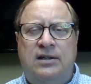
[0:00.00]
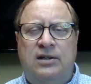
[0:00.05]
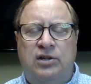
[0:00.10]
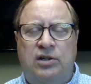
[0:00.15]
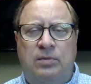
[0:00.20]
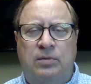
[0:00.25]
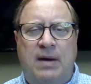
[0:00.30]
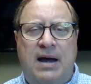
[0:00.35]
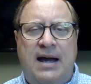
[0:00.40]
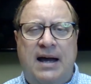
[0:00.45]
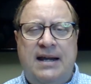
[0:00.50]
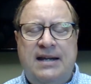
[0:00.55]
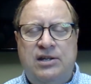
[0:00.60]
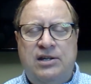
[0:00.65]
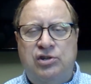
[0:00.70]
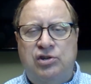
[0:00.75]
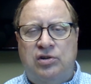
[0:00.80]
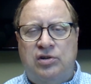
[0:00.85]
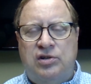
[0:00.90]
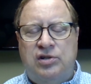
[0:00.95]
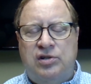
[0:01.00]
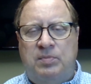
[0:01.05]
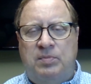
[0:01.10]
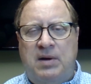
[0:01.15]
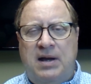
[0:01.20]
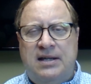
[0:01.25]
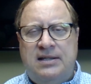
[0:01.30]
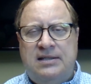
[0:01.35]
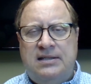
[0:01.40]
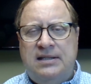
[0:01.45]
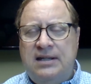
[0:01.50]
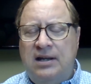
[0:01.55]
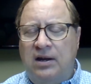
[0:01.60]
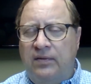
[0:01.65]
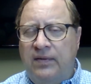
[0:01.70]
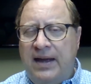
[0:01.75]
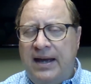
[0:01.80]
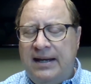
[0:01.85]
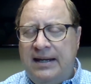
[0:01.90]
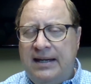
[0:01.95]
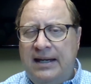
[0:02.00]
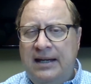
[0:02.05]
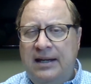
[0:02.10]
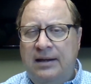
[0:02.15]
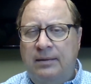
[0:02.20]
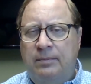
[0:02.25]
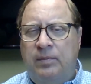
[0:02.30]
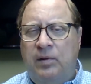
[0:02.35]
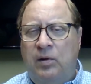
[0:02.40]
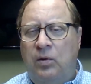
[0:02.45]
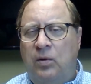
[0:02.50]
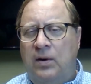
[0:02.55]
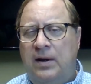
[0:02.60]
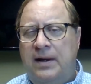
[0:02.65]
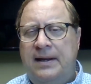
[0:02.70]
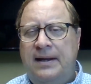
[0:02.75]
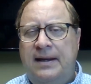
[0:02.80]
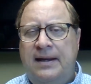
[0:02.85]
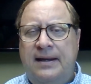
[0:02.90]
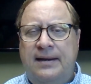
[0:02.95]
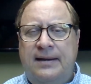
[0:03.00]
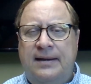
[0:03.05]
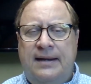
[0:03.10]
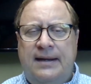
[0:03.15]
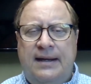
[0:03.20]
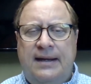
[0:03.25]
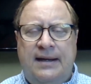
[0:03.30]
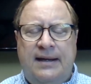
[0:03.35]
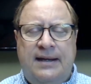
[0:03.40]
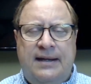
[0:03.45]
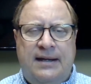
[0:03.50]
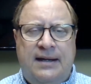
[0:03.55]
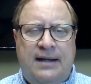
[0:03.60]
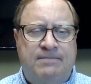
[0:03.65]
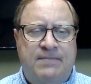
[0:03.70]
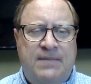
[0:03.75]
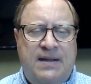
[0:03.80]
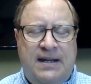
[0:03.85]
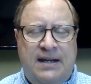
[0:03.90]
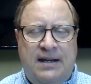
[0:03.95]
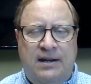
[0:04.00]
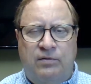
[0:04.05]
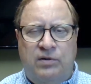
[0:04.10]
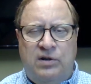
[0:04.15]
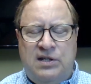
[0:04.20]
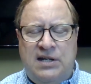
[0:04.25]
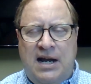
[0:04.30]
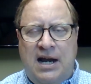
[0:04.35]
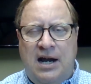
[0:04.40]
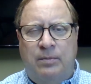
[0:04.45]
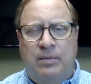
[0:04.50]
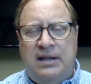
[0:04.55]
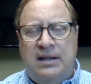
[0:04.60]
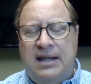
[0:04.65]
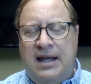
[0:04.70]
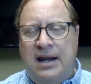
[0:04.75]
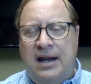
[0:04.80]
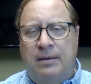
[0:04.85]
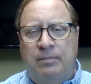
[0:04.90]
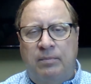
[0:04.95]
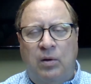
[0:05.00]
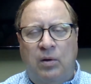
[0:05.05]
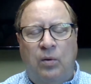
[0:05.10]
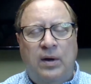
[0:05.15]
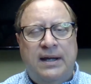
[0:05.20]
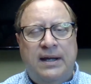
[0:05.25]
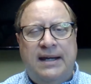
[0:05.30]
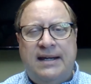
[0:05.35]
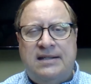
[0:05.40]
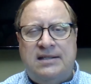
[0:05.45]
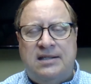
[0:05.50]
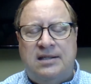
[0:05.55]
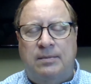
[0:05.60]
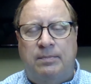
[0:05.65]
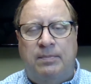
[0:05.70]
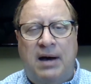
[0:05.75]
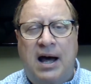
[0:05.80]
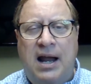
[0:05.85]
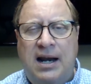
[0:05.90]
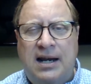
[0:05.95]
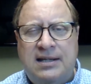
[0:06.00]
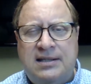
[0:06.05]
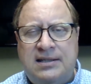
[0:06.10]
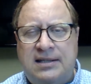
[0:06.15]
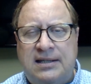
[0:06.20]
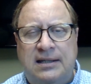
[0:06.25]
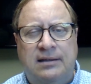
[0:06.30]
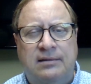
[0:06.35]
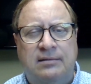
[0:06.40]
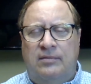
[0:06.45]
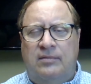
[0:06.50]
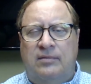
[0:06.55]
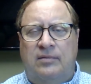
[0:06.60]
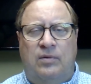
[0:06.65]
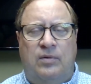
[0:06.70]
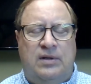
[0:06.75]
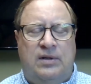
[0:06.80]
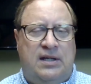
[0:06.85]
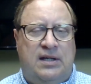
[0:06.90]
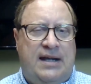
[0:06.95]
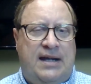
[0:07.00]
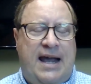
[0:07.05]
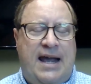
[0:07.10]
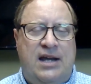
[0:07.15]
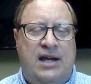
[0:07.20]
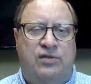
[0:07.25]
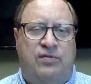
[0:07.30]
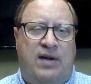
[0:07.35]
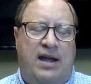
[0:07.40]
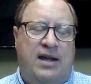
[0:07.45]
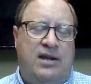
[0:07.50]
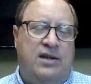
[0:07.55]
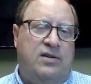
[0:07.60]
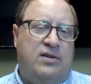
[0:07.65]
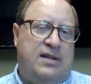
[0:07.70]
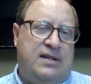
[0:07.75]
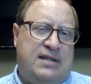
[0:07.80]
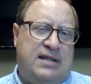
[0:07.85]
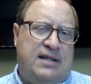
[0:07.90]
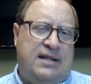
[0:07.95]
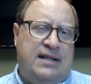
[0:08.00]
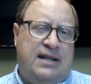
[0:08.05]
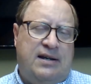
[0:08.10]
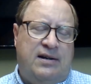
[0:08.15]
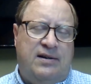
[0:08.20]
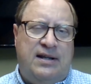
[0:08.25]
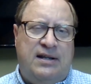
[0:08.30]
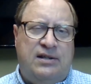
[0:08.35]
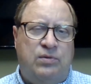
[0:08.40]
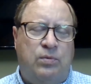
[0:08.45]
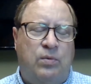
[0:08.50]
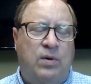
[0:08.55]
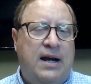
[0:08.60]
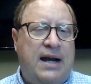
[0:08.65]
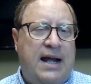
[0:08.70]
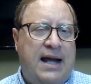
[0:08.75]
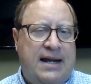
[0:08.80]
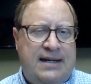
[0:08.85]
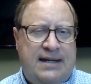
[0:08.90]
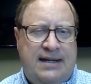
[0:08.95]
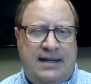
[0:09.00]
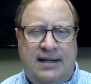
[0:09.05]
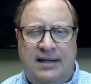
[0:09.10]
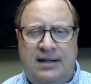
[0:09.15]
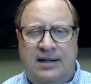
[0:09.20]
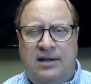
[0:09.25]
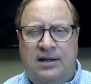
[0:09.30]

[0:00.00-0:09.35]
You buy an insurance policy on that key employee, and then at retirement, that employee gets the policy with the cash value that's in there. That's one idea.